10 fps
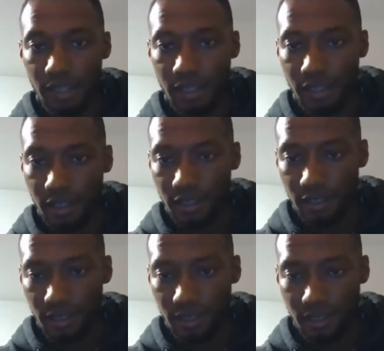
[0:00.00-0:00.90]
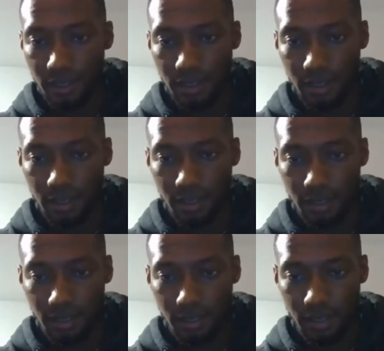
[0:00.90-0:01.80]

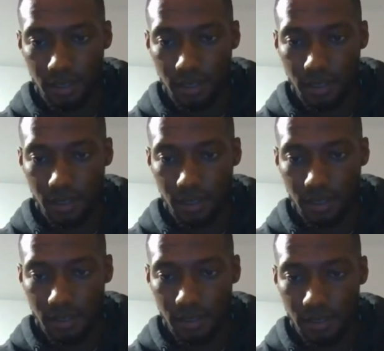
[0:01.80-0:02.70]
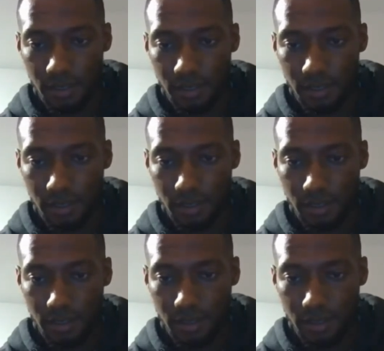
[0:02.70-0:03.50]
[no speech]